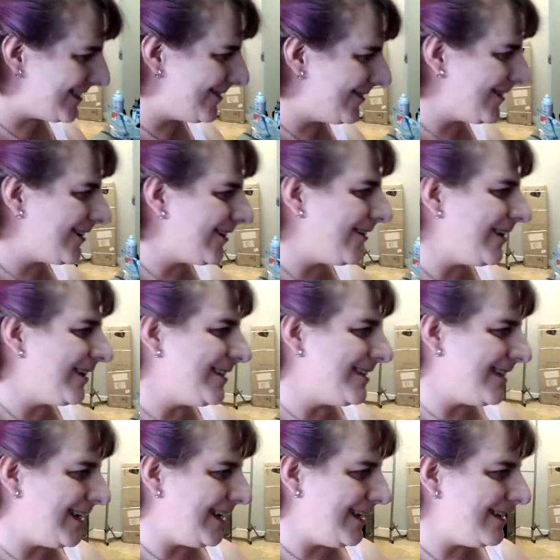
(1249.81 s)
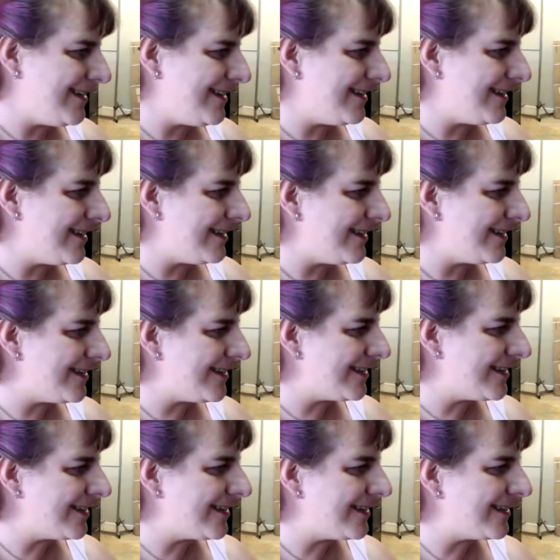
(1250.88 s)
We're going to end
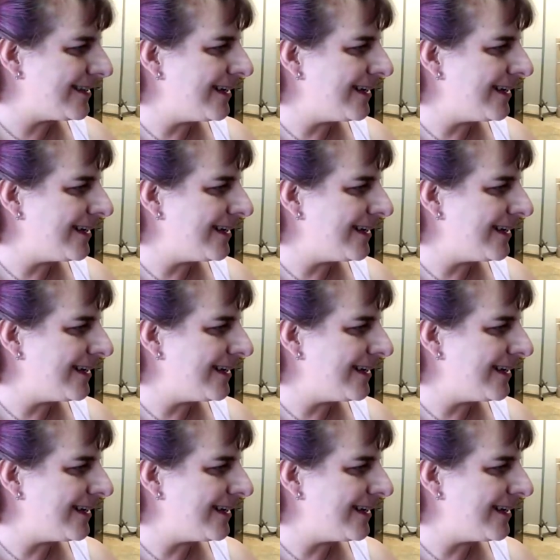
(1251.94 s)
this.